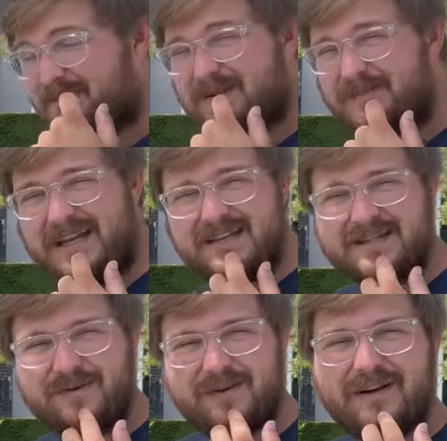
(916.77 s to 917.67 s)
to be,
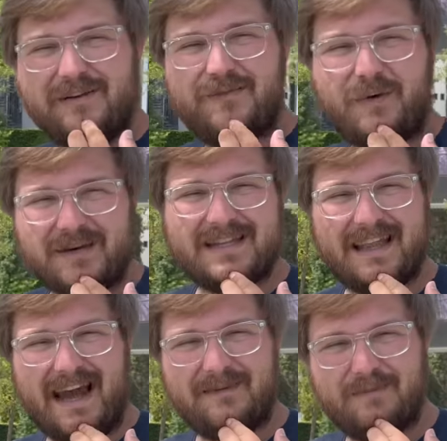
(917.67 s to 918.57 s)
so looking forward to
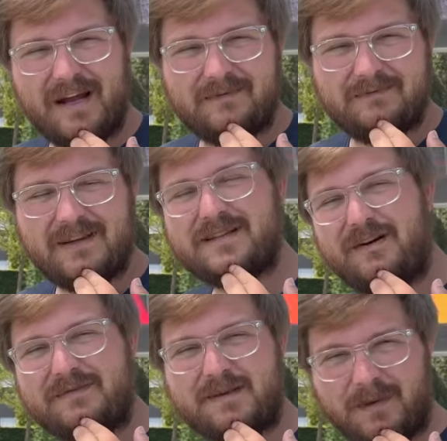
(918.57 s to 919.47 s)
that. But let's go
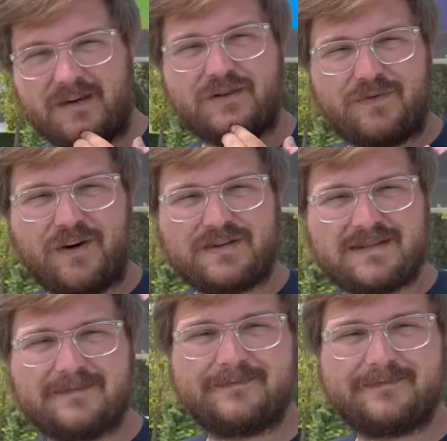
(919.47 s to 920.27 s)
have some lunch first.